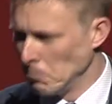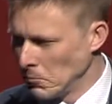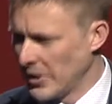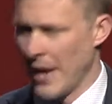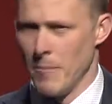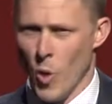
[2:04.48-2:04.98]

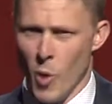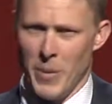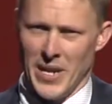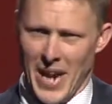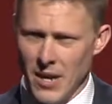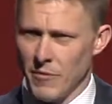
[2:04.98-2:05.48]
Can more be
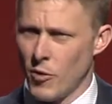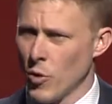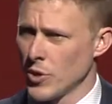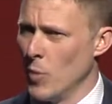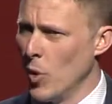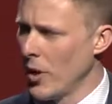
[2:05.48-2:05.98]
done? Of
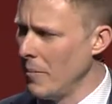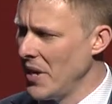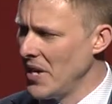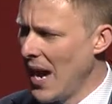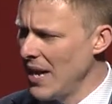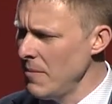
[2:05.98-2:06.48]
course more can be
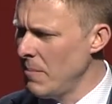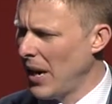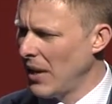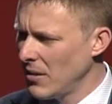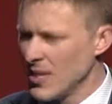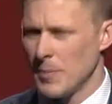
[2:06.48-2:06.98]
done, but
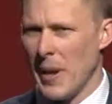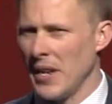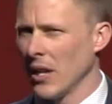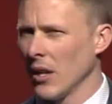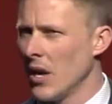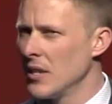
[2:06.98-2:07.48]
spending
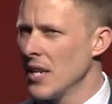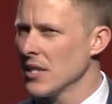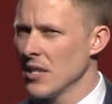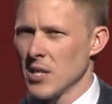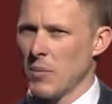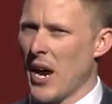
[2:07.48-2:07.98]
alone doesn't
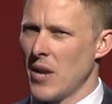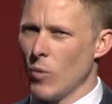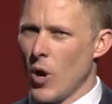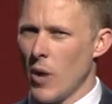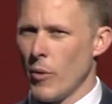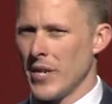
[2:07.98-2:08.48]
explain
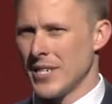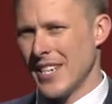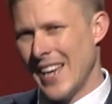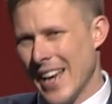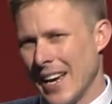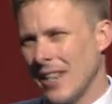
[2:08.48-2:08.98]
why we're
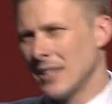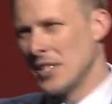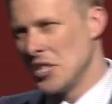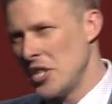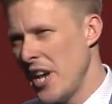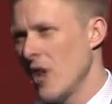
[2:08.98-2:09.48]
seeing
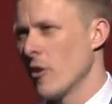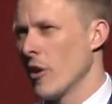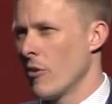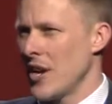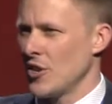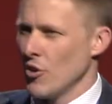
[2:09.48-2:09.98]

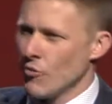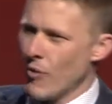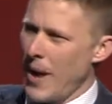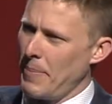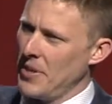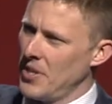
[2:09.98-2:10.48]
deterioration,
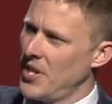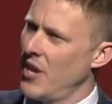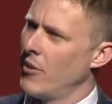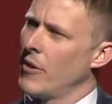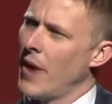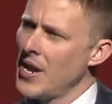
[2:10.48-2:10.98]
rapid
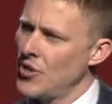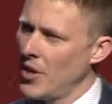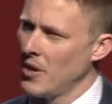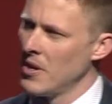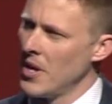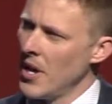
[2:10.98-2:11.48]
deterioration
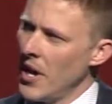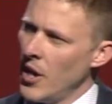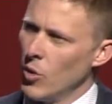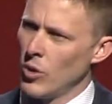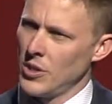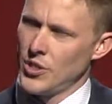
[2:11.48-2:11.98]
in
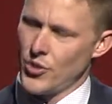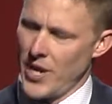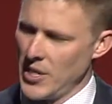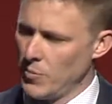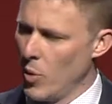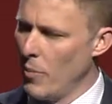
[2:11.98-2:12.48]
Auckland's
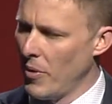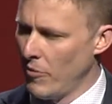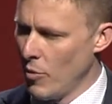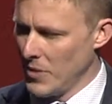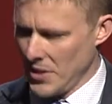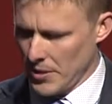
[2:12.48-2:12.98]
transport
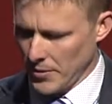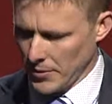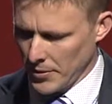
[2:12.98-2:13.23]
performance.